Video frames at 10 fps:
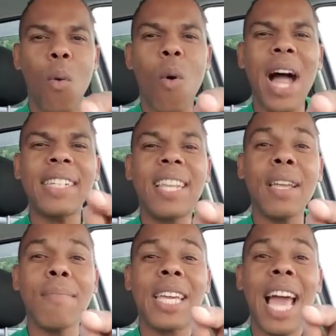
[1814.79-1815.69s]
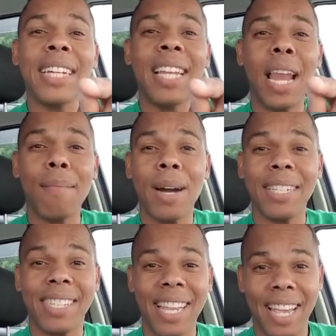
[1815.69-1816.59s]
One thing me can tell a
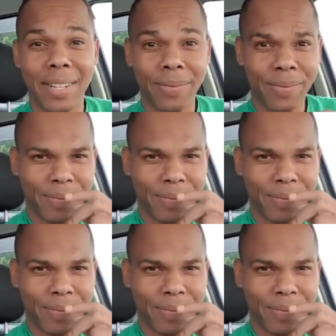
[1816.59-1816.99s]
man say.